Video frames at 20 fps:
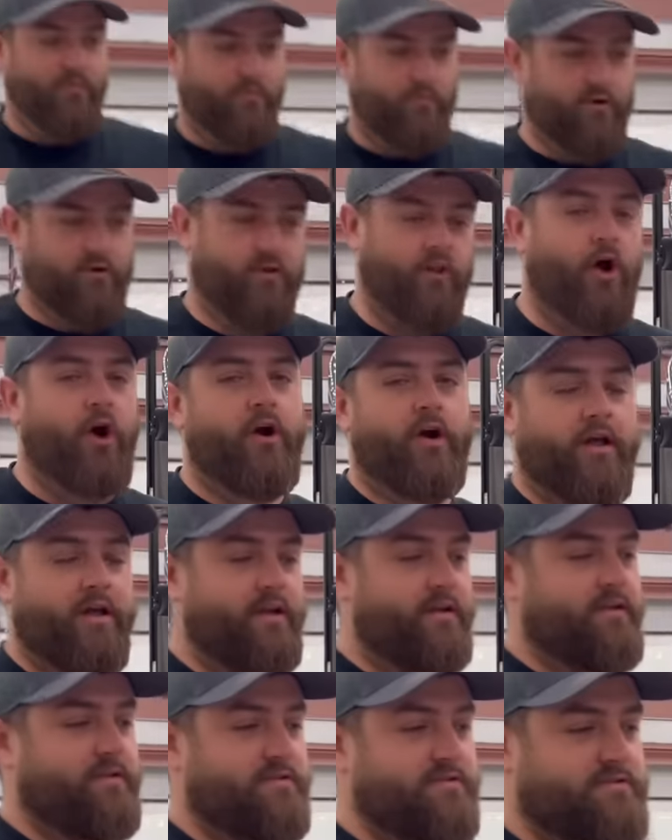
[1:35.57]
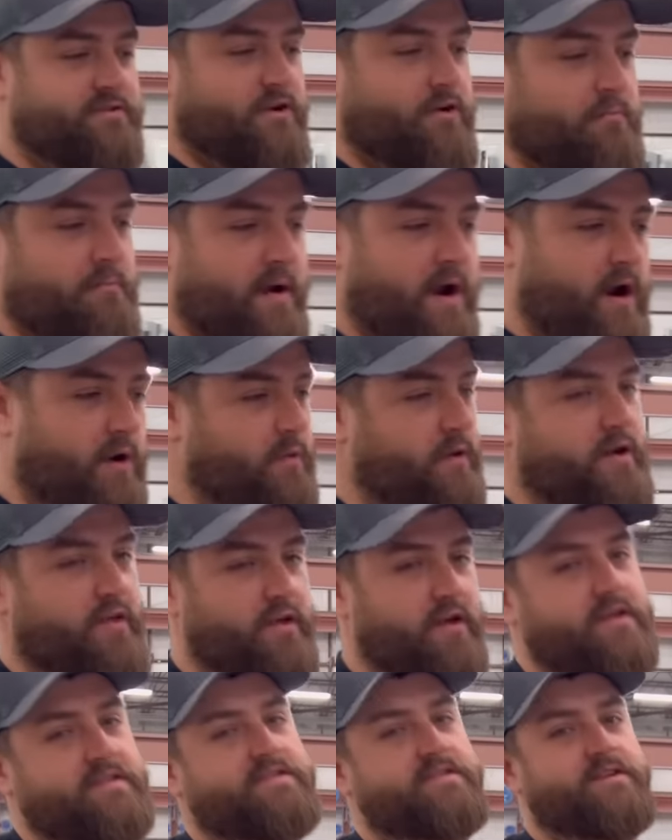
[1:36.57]
We're learning, so bear with
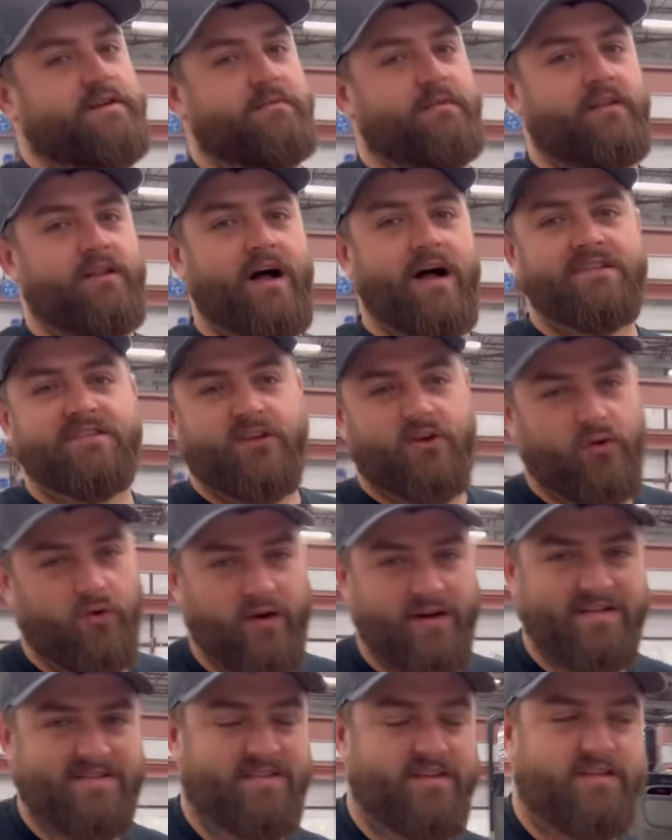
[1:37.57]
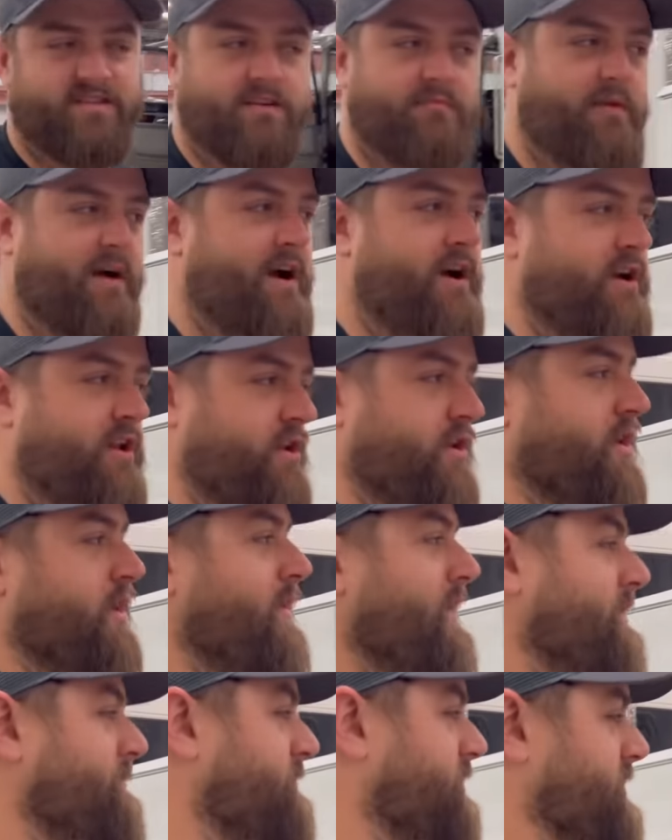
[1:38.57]
us. There's gonna be lots of criticism. I already
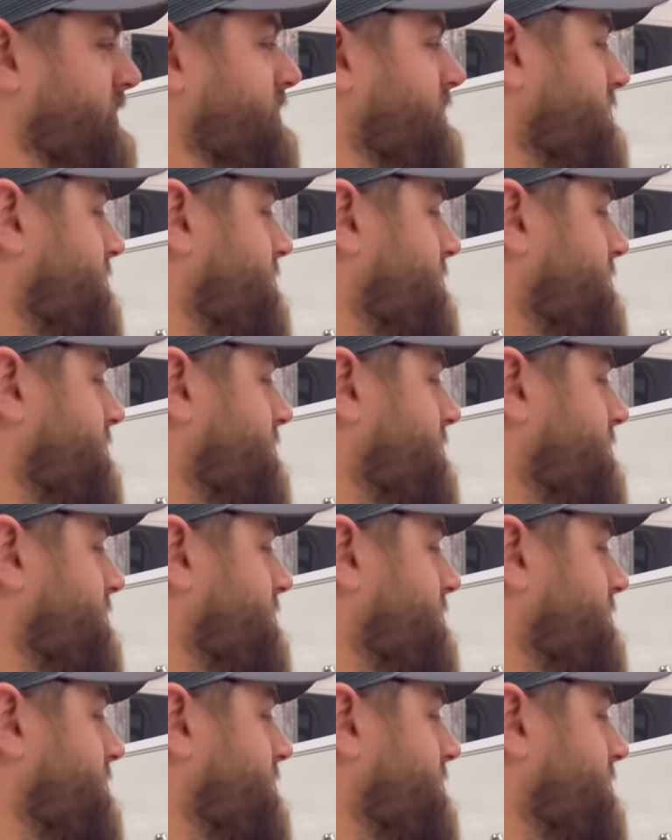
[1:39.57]
know it, but